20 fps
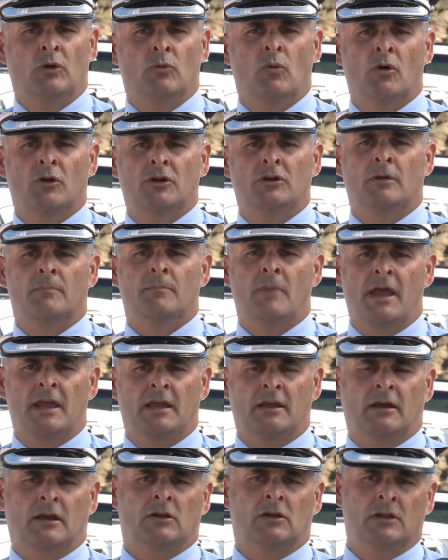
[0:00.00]
we wanted to make
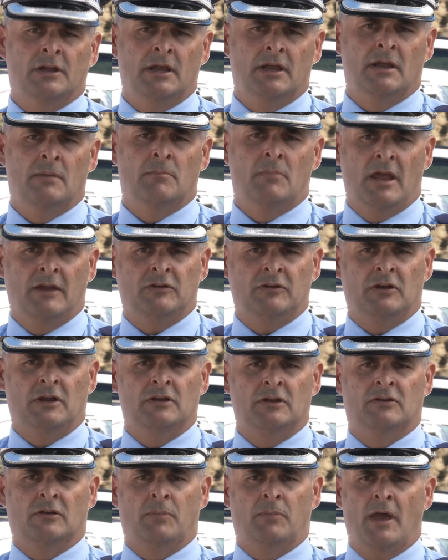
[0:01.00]
a clear
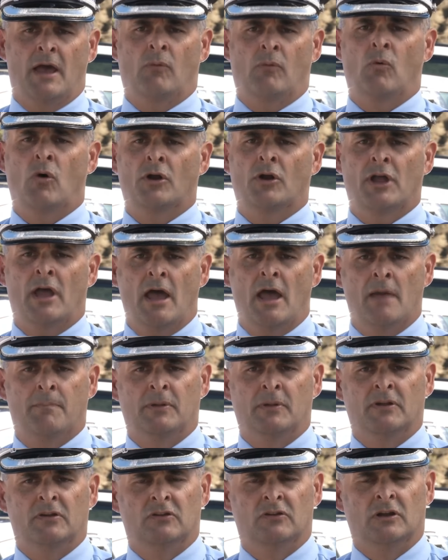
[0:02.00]
message about what
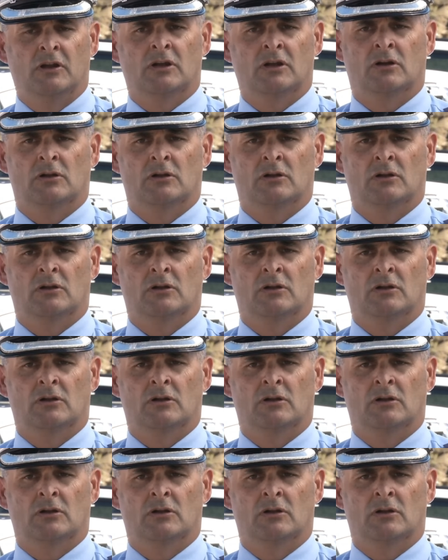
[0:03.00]
happens in a